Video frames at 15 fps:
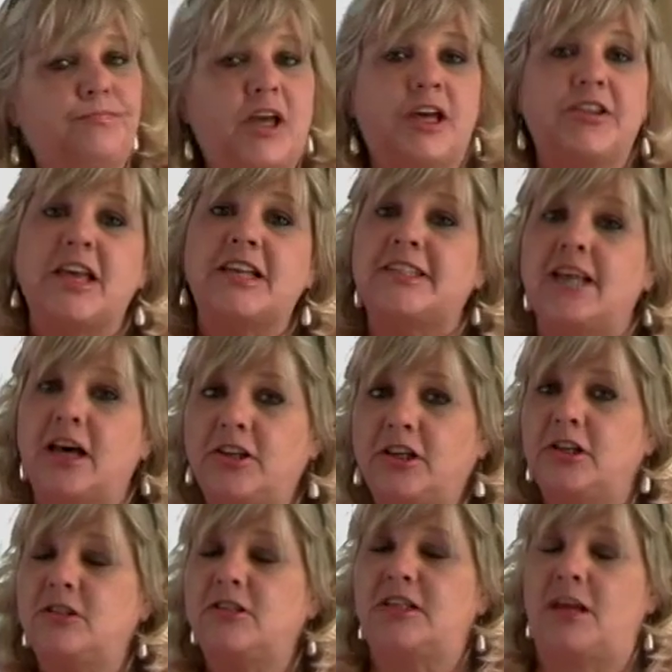They sell the
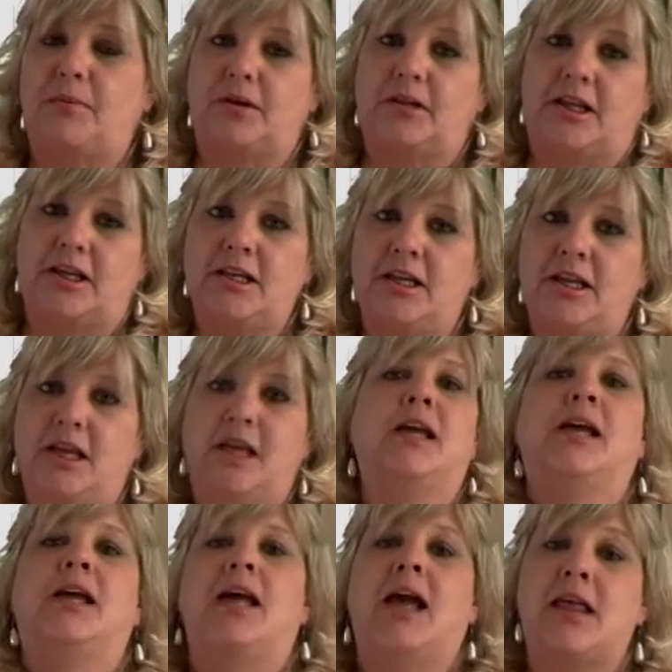glue separately
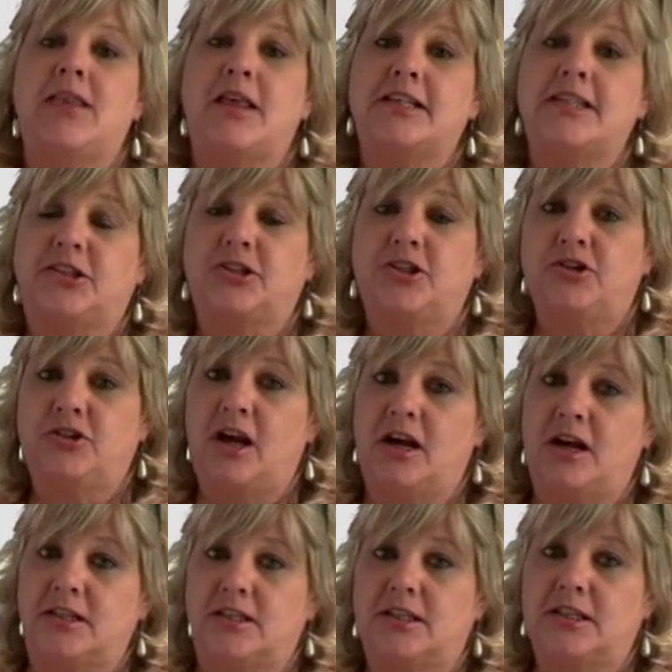and they sell two
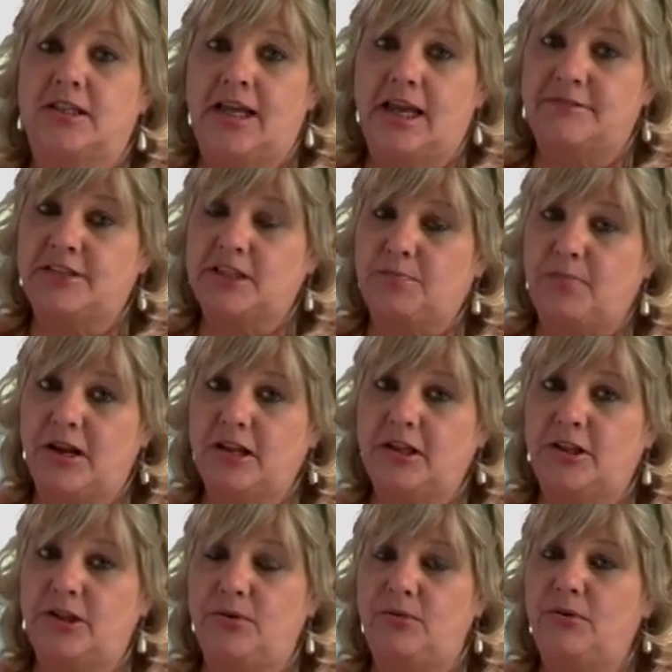kinds. They have spray
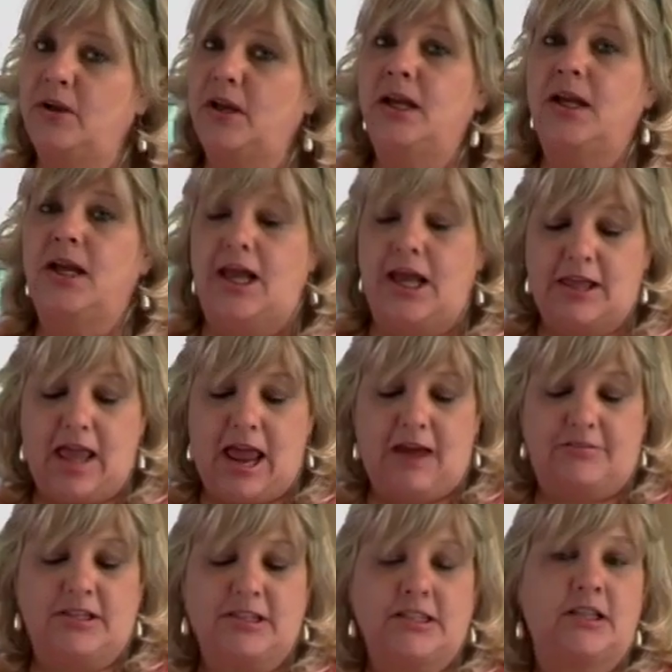glue and they have this